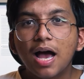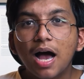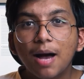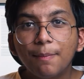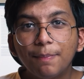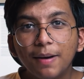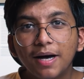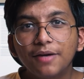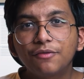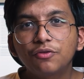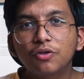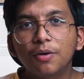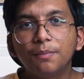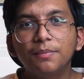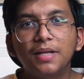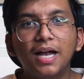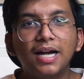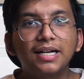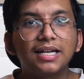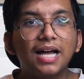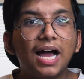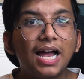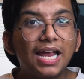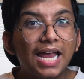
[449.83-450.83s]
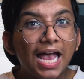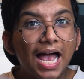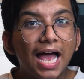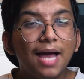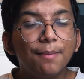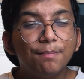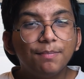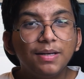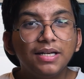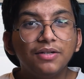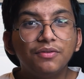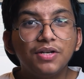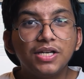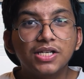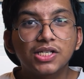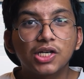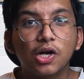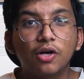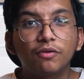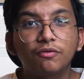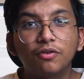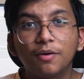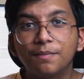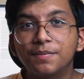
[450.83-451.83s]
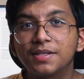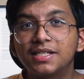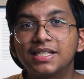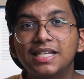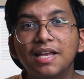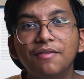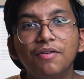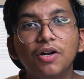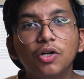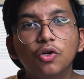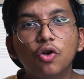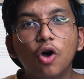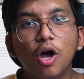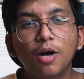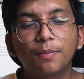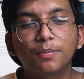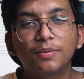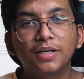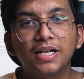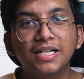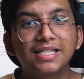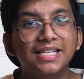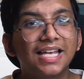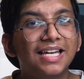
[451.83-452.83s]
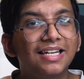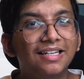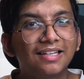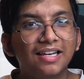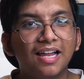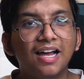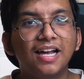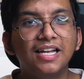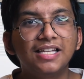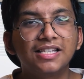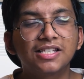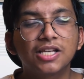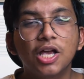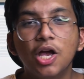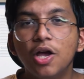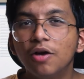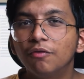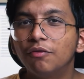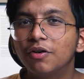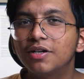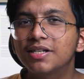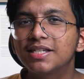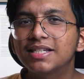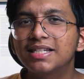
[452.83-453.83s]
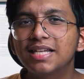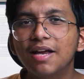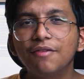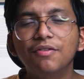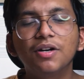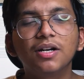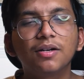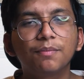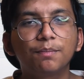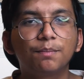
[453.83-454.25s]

Apart from that, I have been reached out from several corporates and clients for several